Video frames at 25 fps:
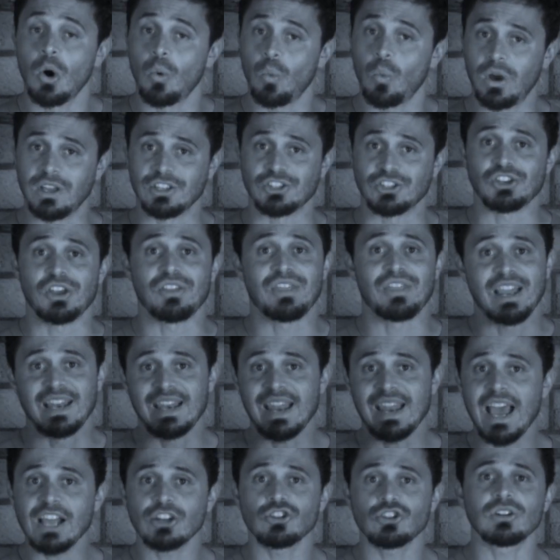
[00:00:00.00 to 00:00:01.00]
Which then
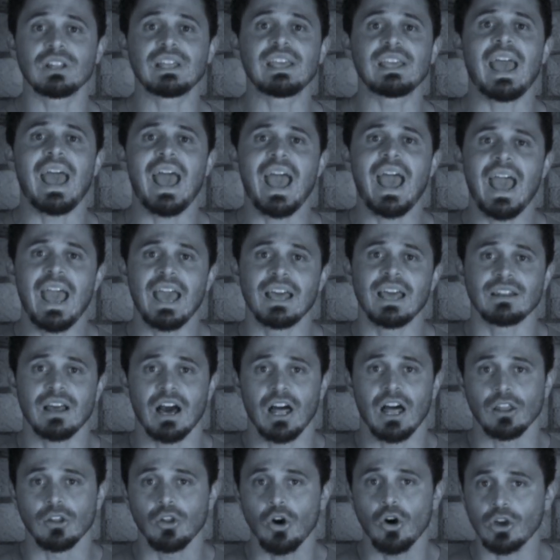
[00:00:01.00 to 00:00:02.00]
naturally had
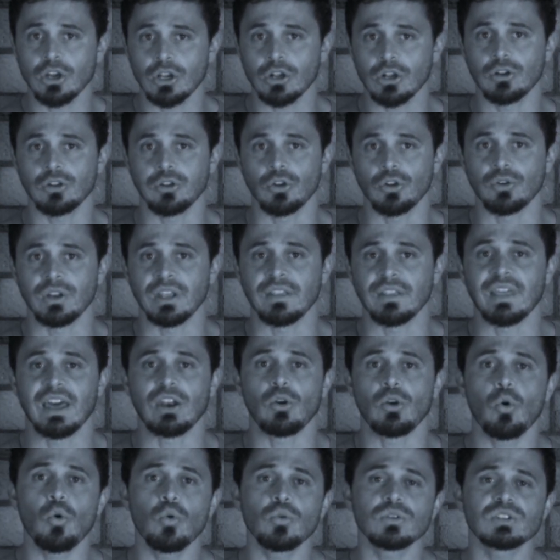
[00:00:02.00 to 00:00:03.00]
a lot concluding
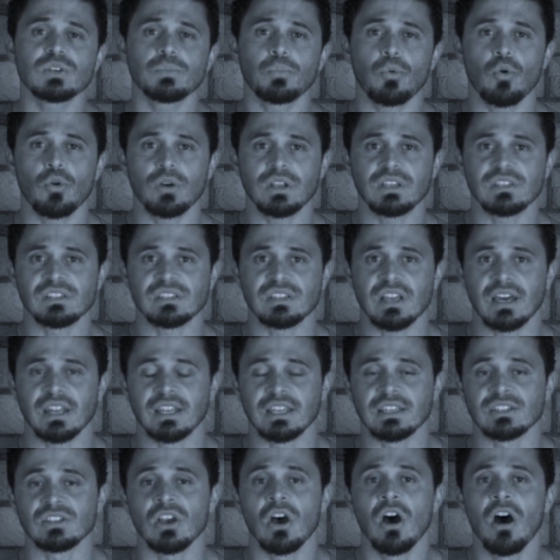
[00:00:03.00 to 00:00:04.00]
that all supporting
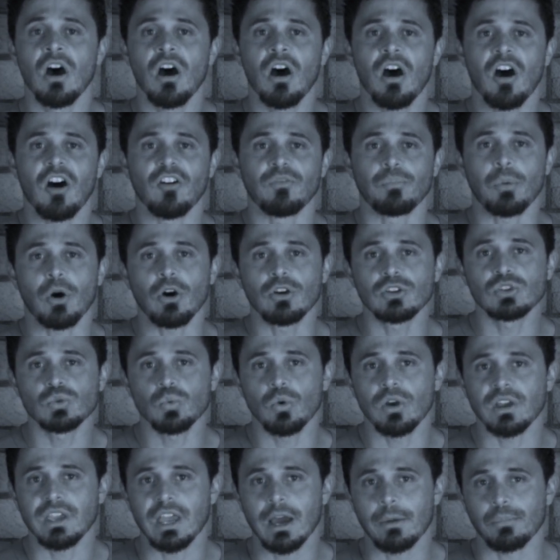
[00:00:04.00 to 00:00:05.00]
studies of
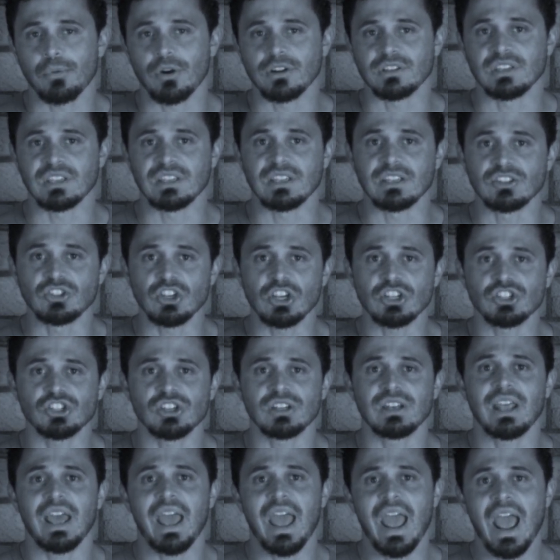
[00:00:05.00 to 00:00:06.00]
post-workout protein
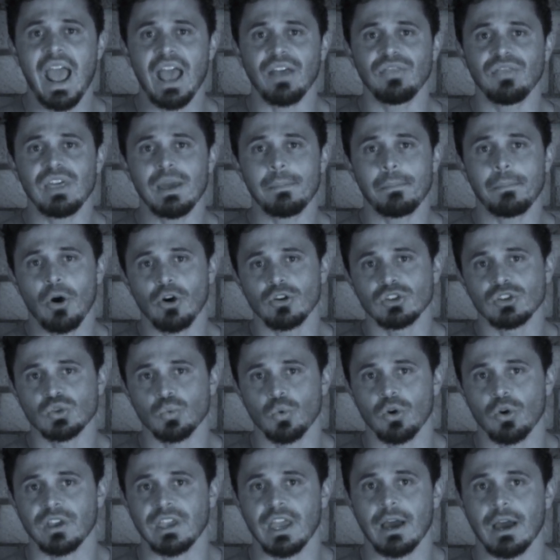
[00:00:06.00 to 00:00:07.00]
ingestion had their
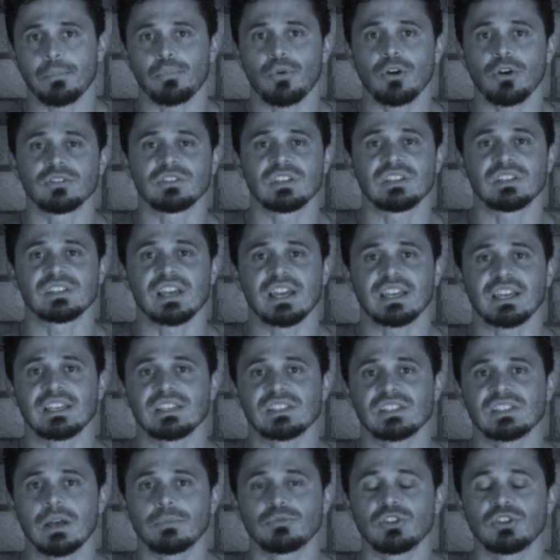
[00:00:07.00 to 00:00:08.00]
post-workout protein taking
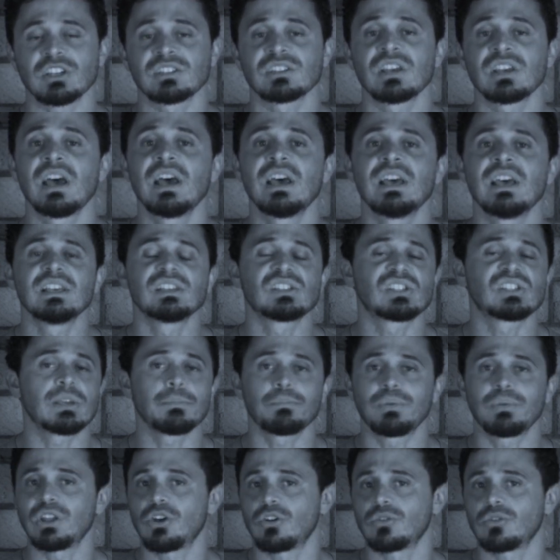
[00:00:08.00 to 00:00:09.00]
subjects
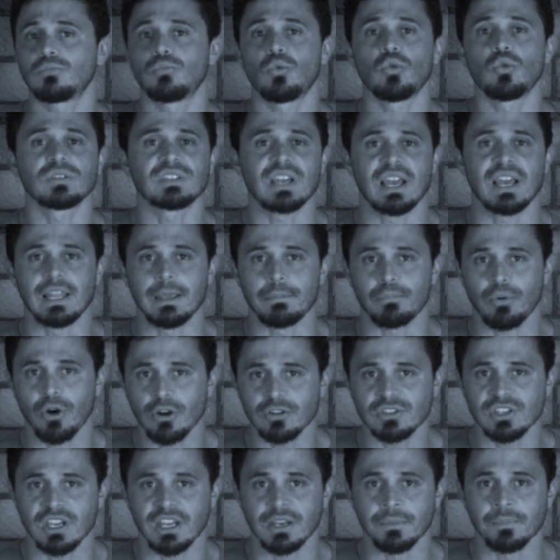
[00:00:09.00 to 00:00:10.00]
simply on more daily
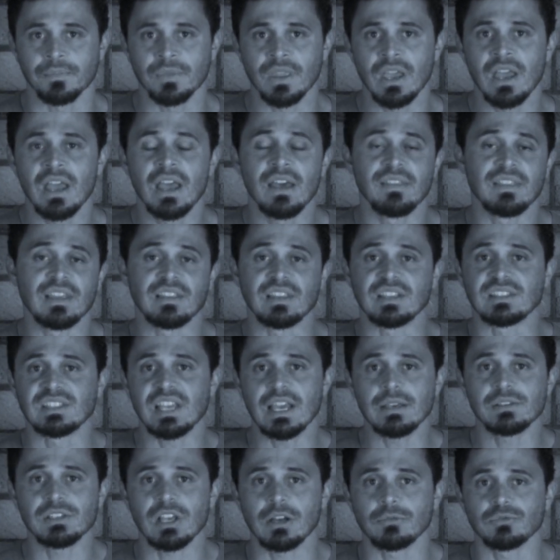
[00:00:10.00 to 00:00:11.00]
protein than the
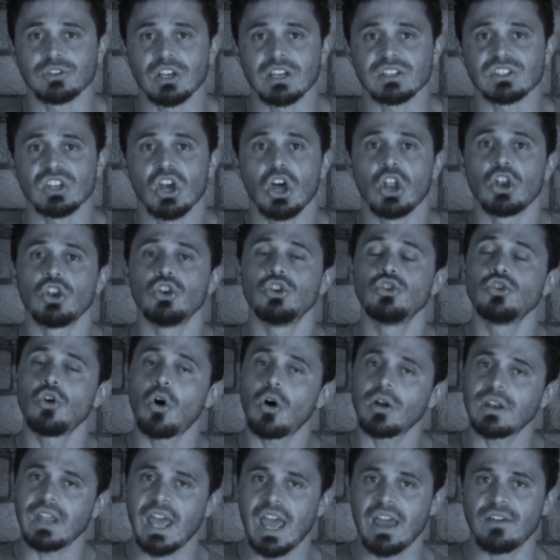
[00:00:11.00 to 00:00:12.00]
test subjects
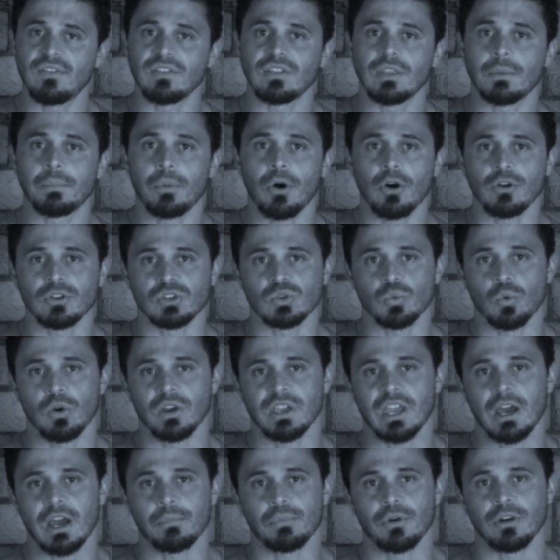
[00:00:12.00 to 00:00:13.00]
not having the
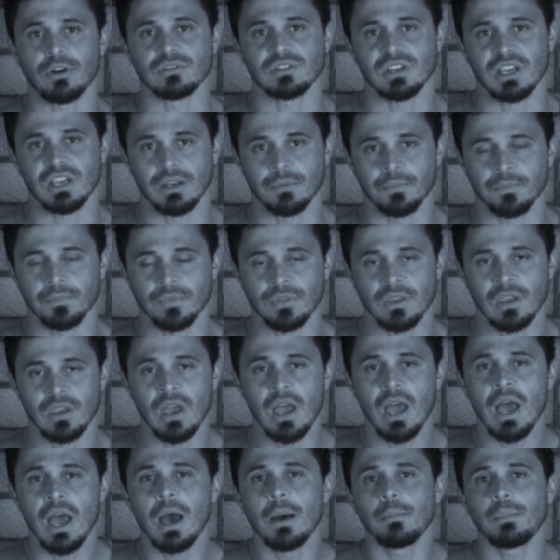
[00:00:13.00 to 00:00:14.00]
post-workout protein.
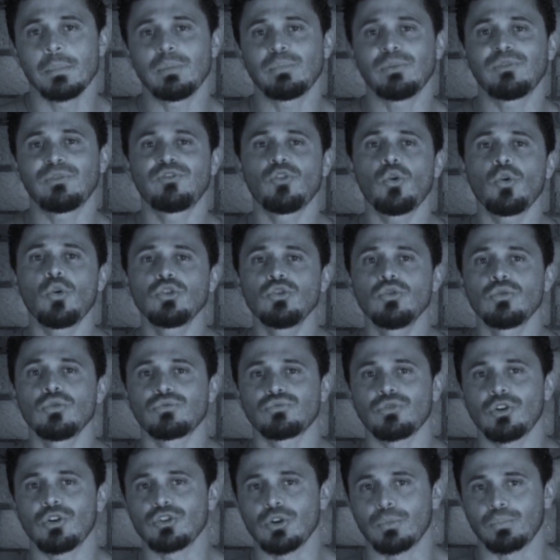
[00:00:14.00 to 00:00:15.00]
But before you
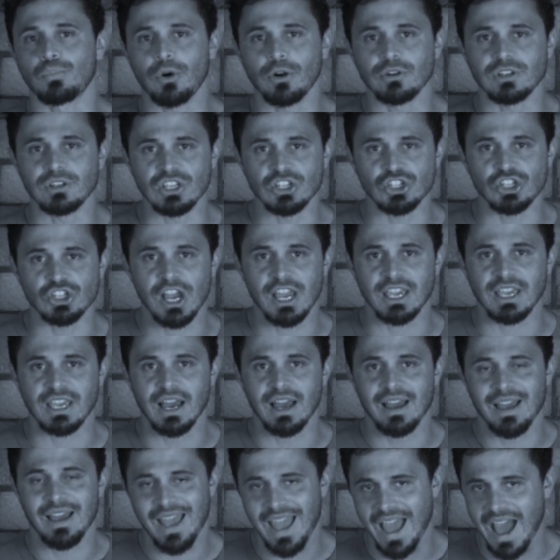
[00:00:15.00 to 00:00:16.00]
throw your protein
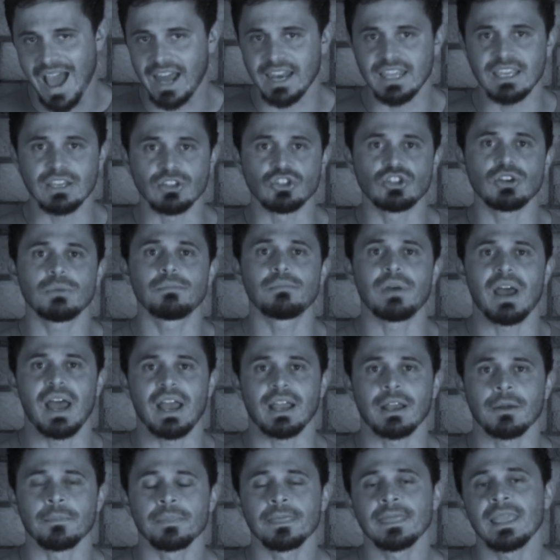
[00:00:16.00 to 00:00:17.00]
shaker out of your gym
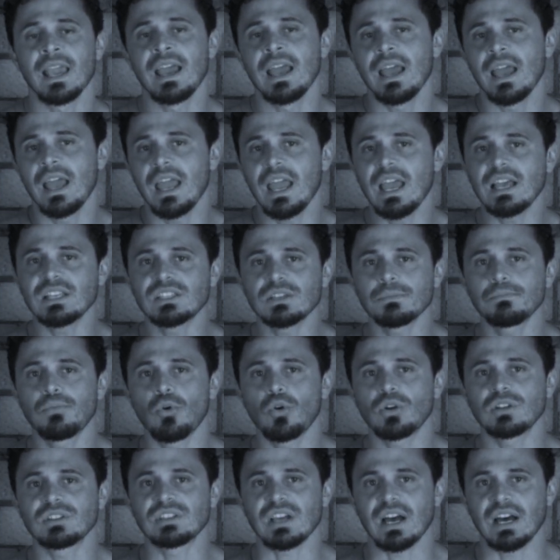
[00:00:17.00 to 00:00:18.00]
bag, it's
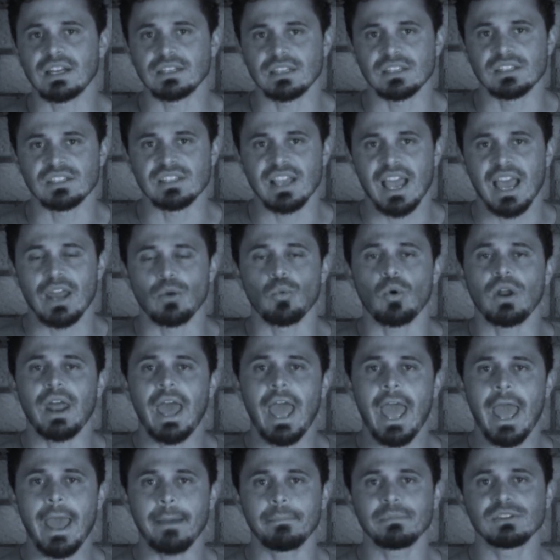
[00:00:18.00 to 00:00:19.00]
important to understand what
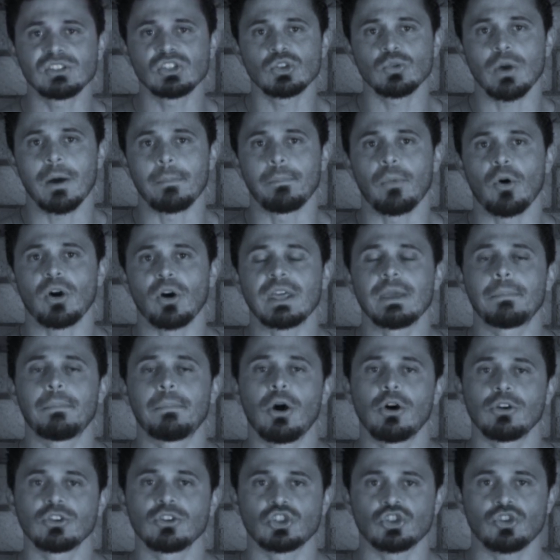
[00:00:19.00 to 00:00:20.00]
happens to our body
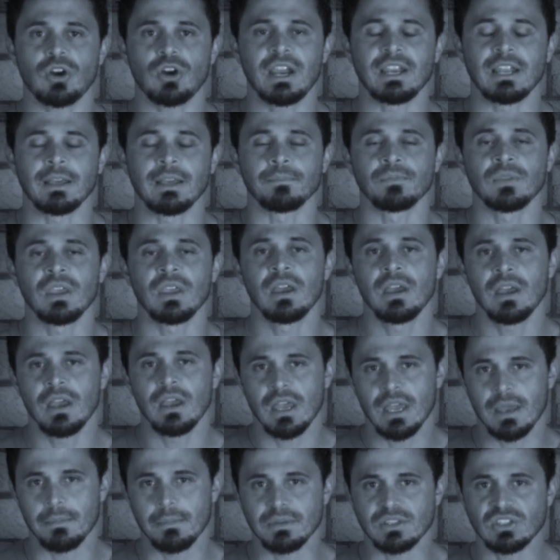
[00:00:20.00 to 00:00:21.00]
post-training,
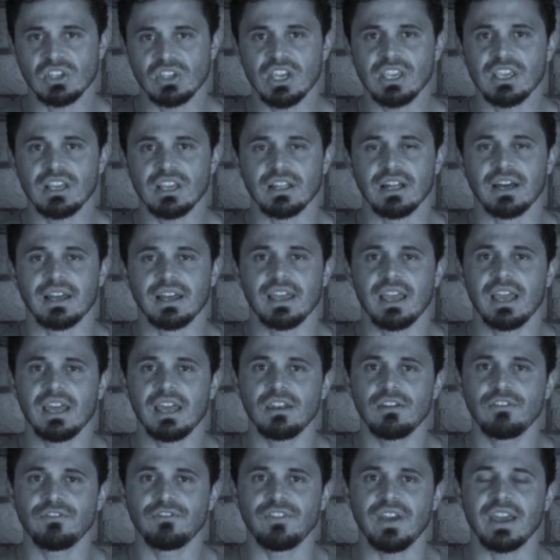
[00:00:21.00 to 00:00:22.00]
in particular
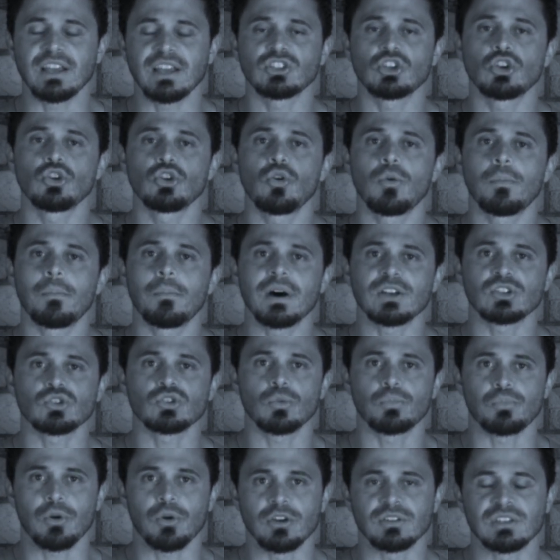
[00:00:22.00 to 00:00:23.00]
in effect to your
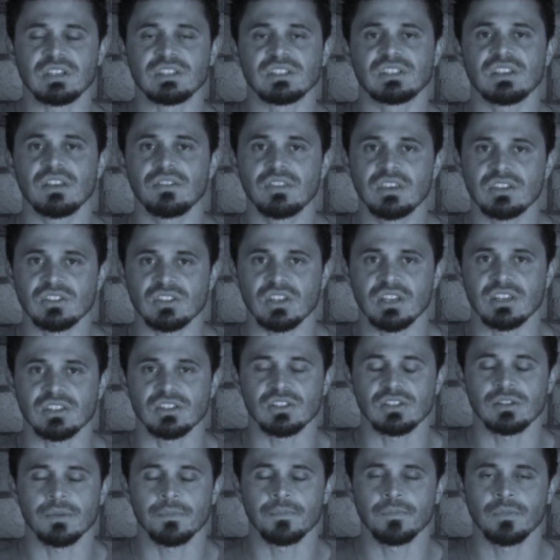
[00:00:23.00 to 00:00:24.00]
muscle protein
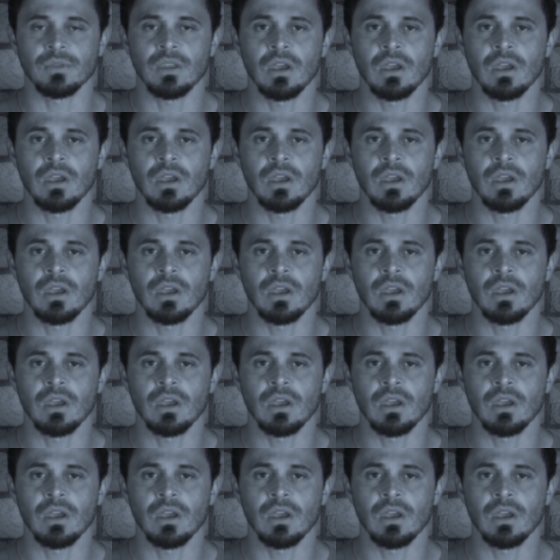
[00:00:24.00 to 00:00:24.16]
synthesis.